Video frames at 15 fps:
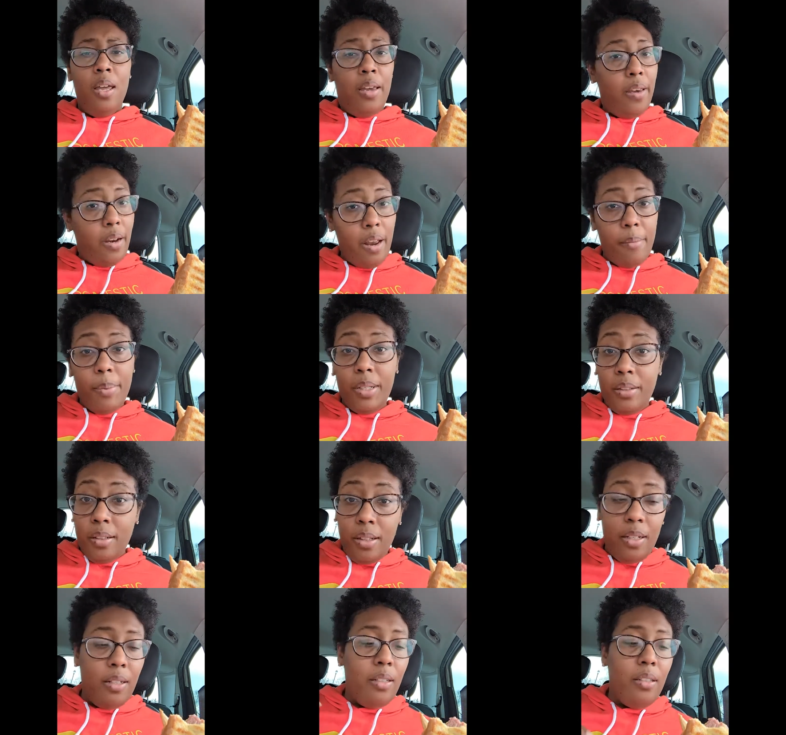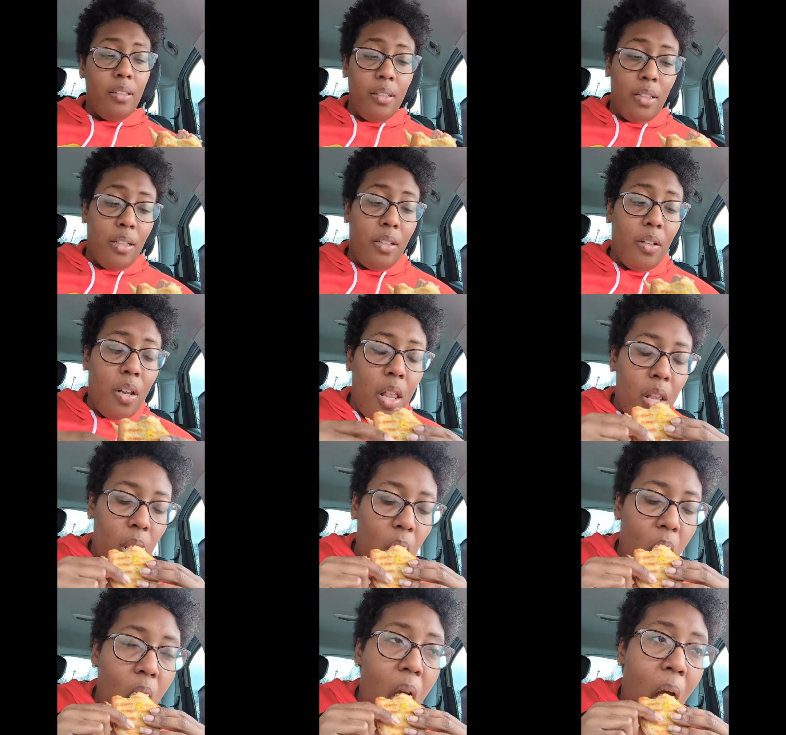And I've been looking and looking,
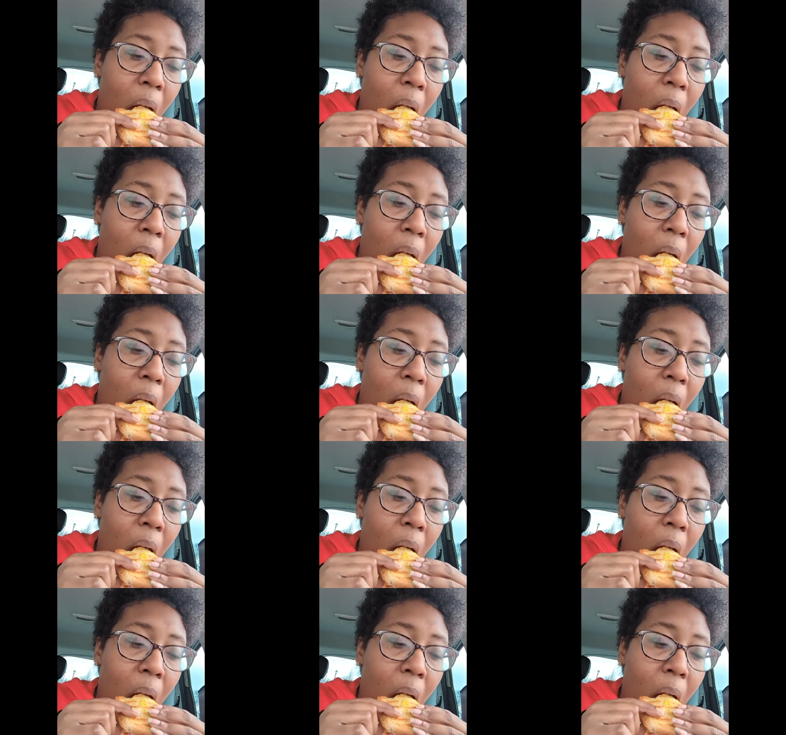so